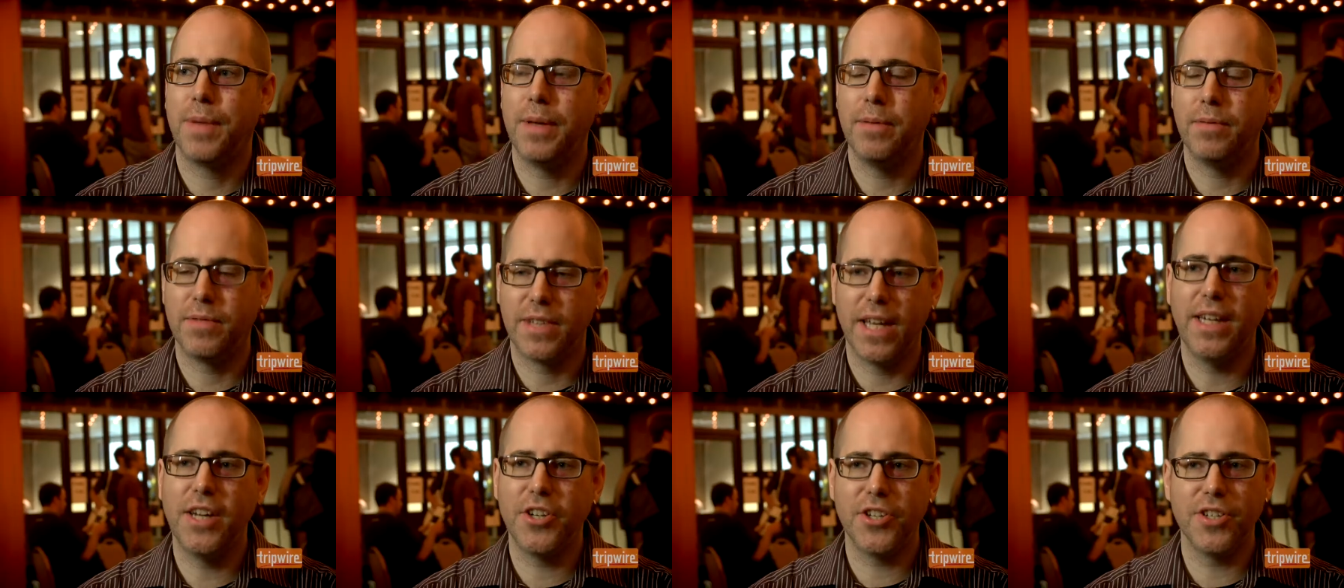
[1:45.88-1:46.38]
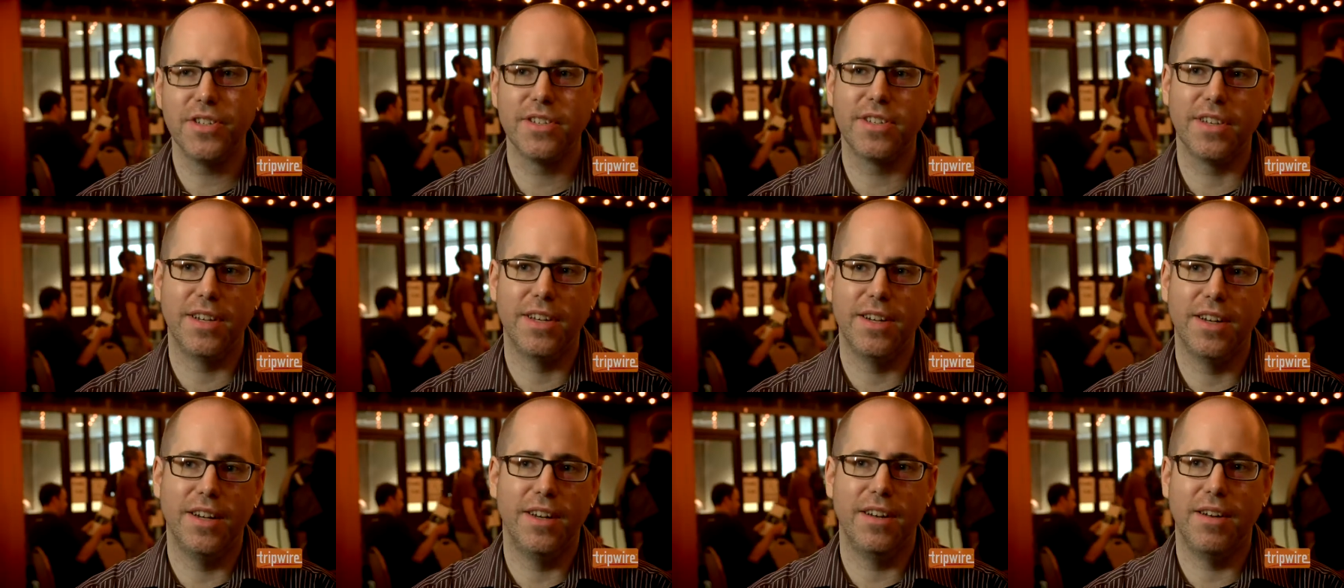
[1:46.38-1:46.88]
Technicians
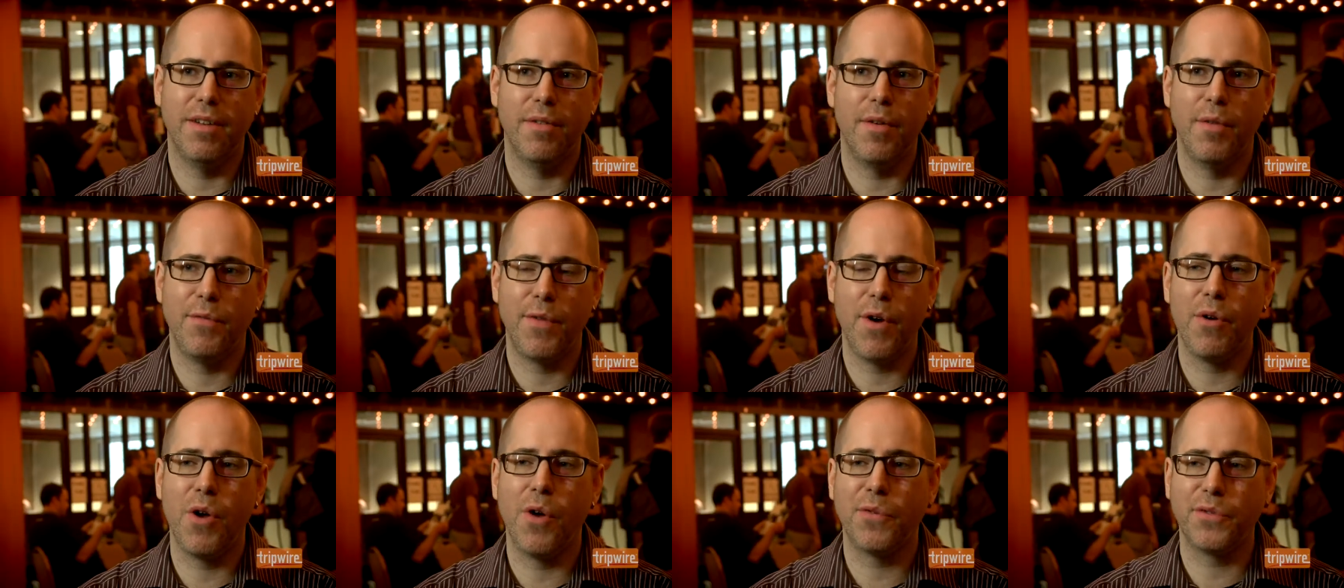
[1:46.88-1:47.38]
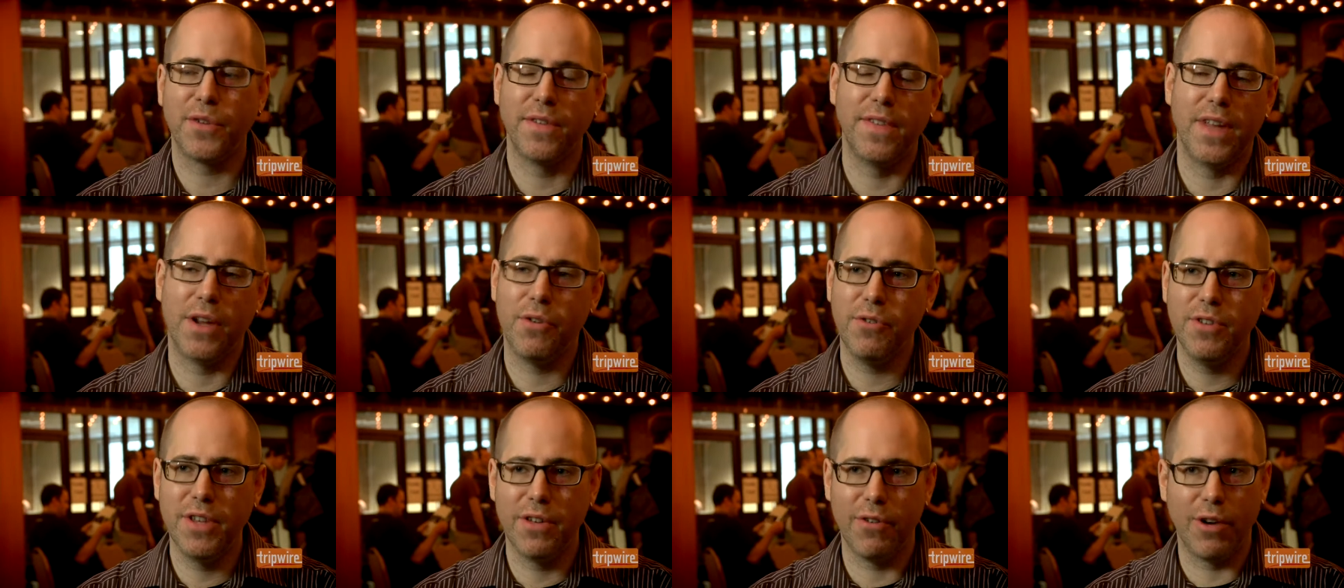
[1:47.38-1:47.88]
are uh, very often
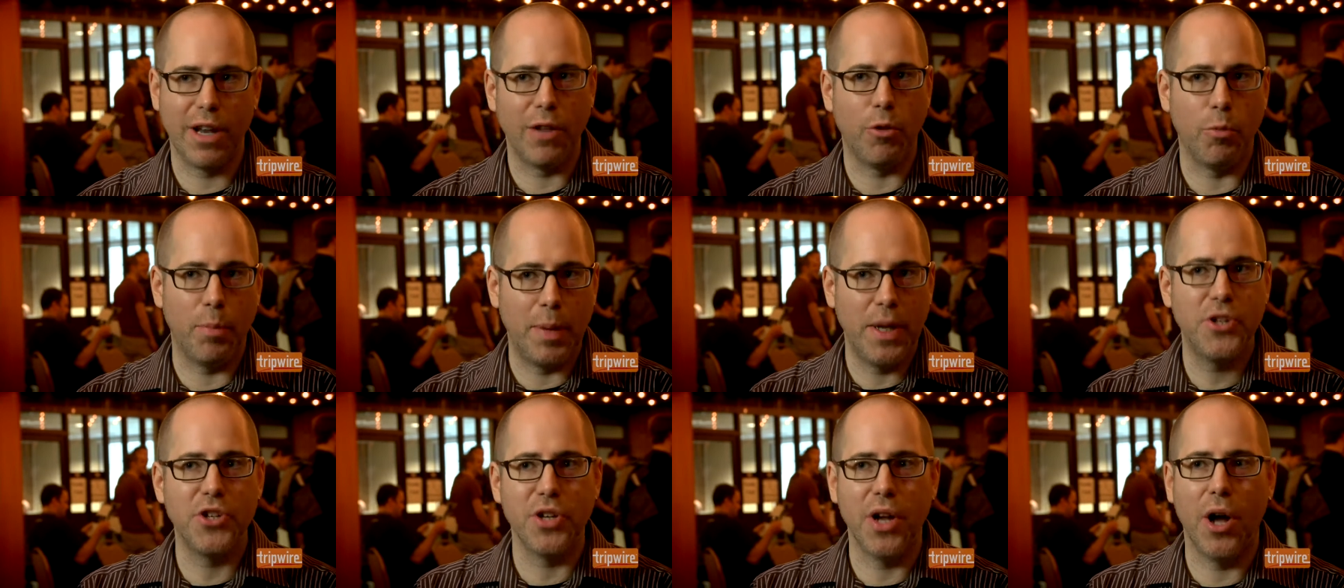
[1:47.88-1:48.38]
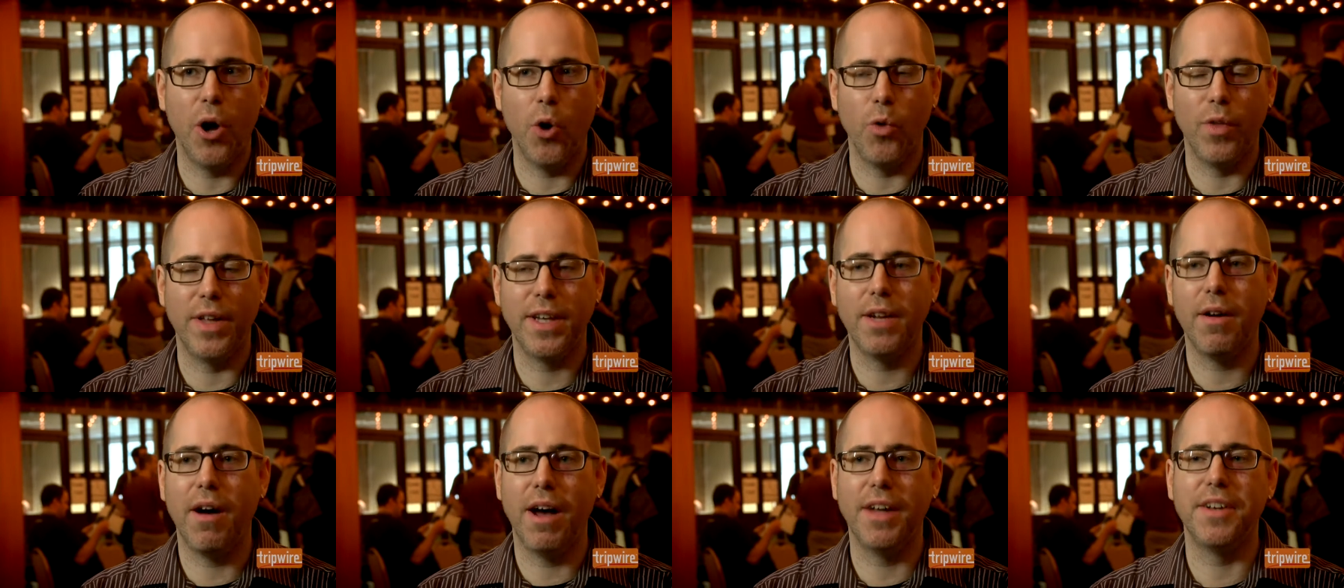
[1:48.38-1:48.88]
they're in their little pigeonhole.
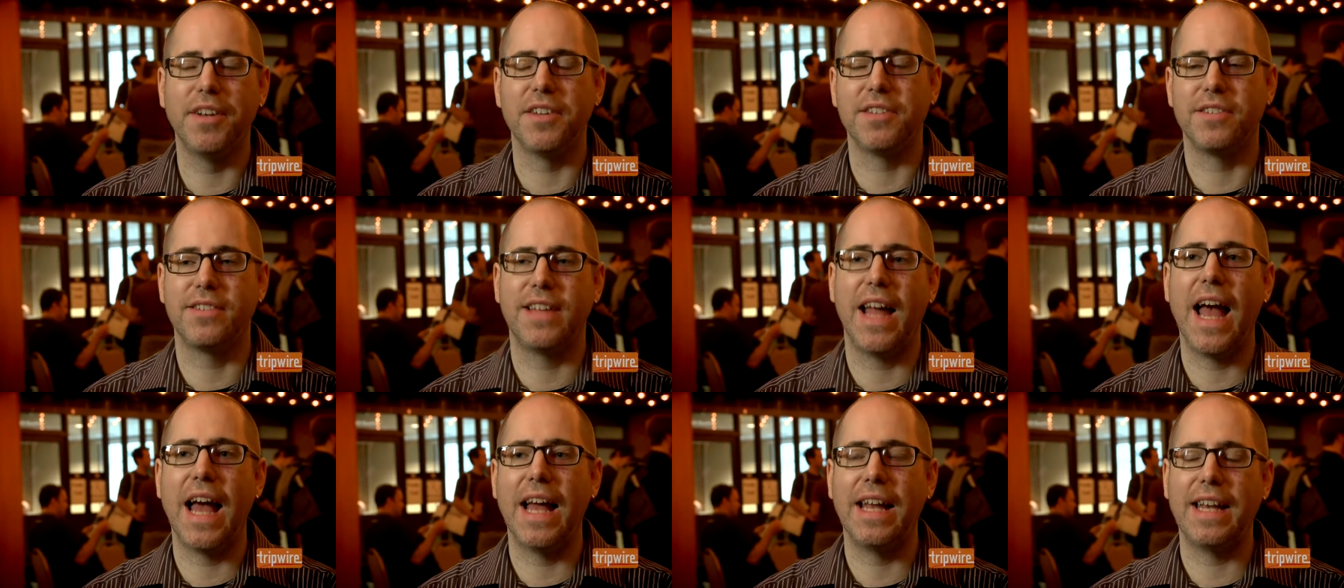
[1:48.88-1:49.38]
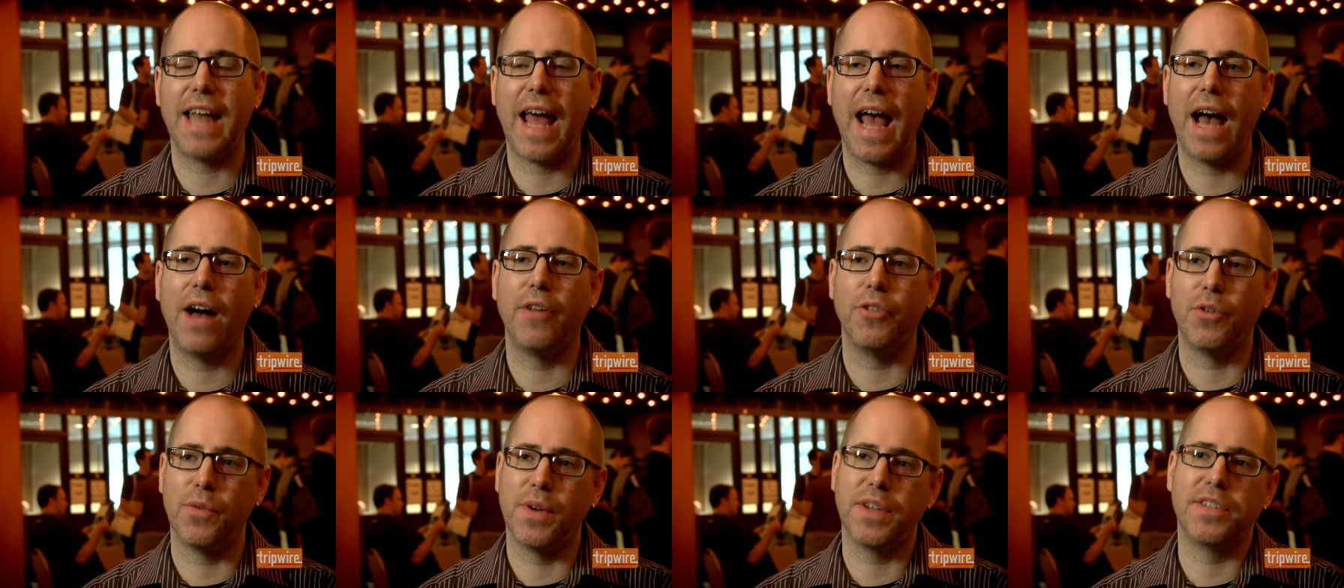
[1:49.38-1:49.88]
They don't understand
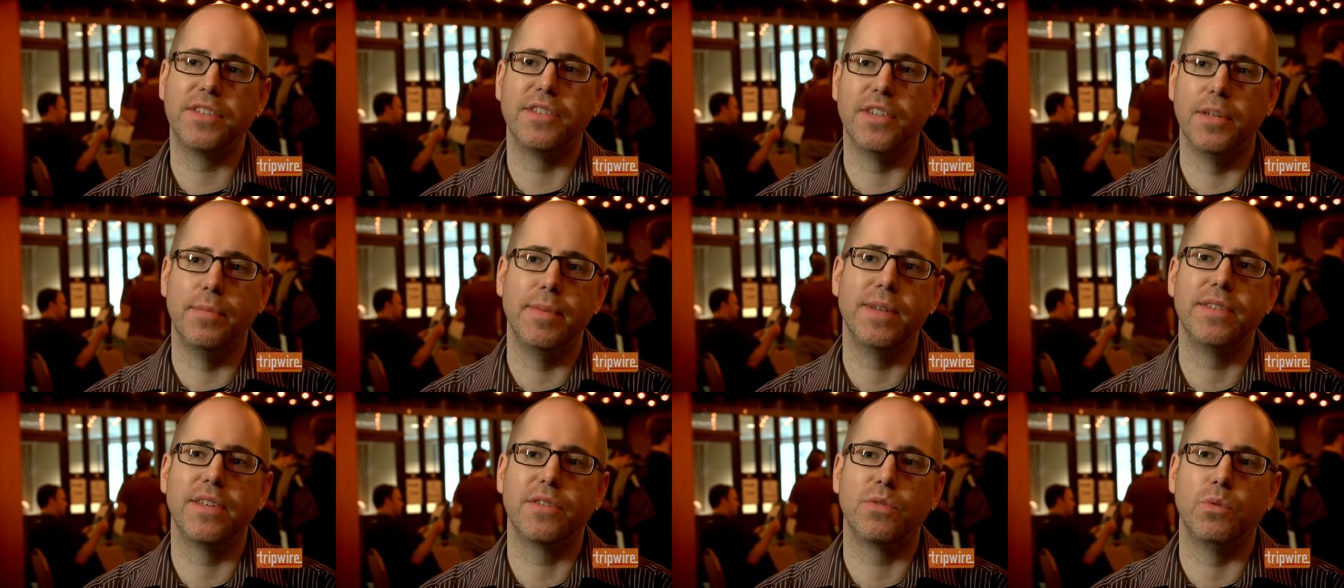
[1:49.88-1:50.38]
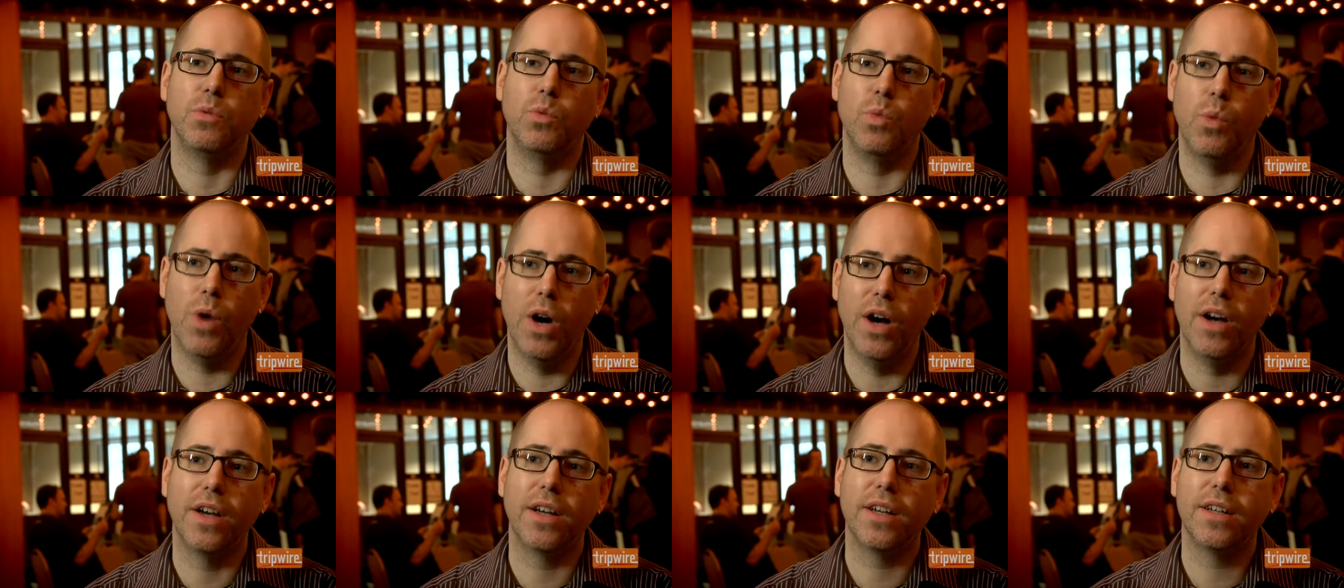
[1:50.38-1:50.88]
how the rest of the business would
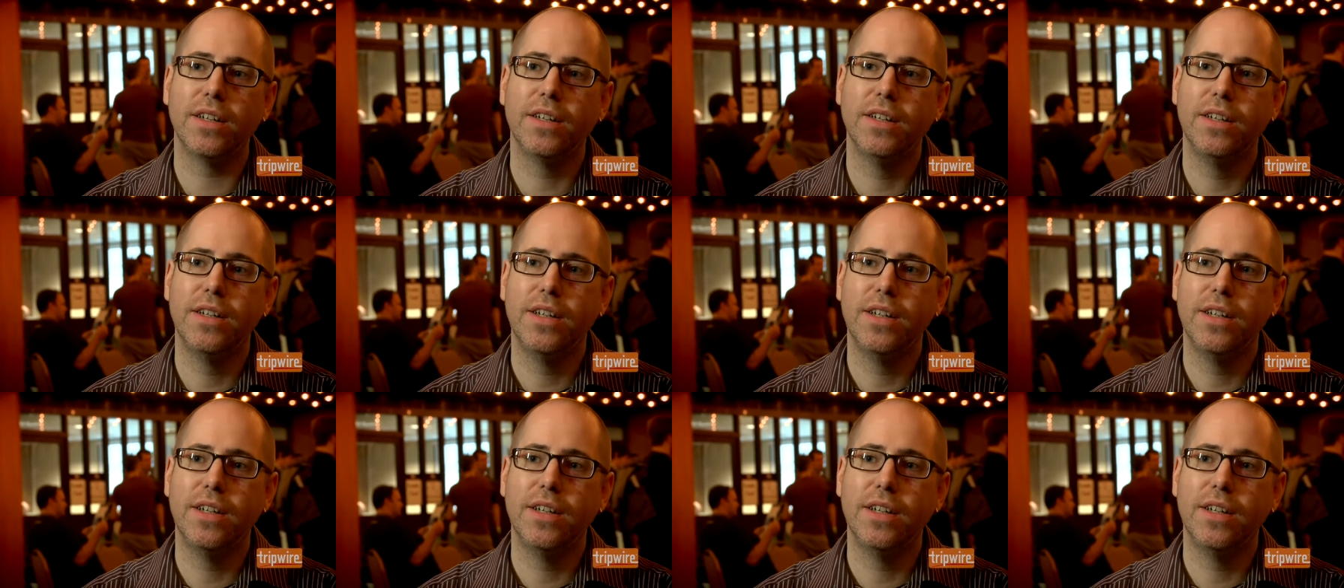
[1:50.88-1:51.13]
work.